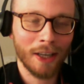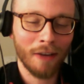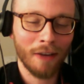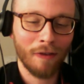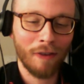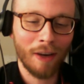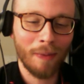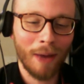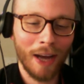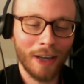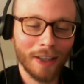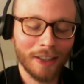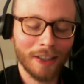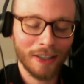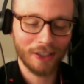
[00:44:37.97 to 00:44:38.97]

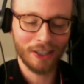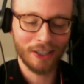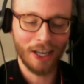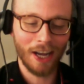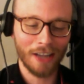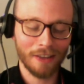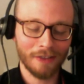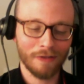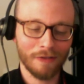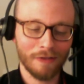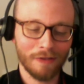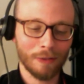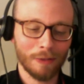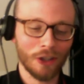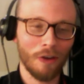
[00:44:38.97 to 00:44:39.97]
feedback that's not from
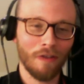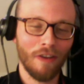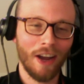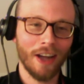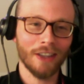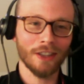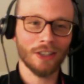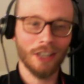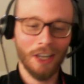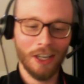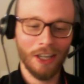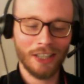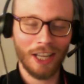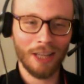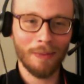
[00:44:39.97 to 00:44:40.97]
Stoke fans
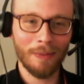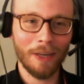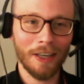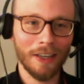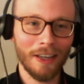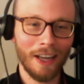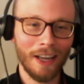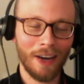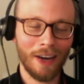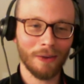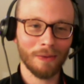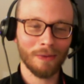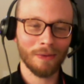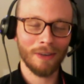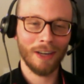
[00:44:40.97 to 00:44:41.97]
telling me
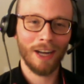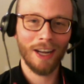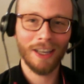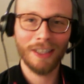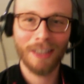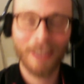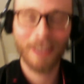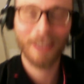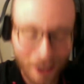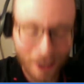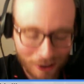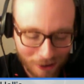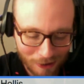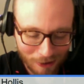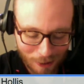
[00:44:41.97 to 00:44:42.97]
how I can't
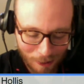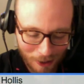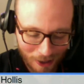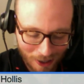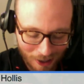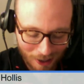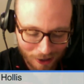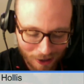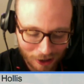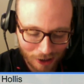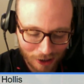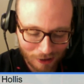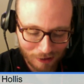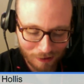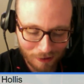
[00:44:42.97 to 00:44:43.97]
speak English
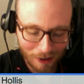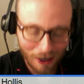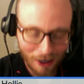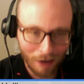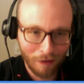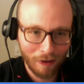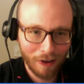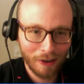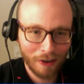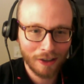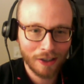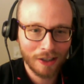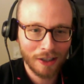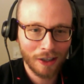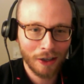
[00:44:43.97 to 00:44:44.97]
and effing and
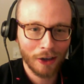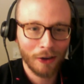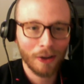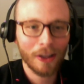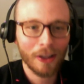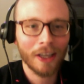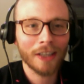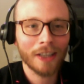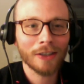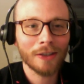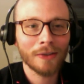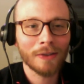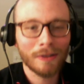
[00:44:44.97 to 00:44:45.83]
seeing and all that. So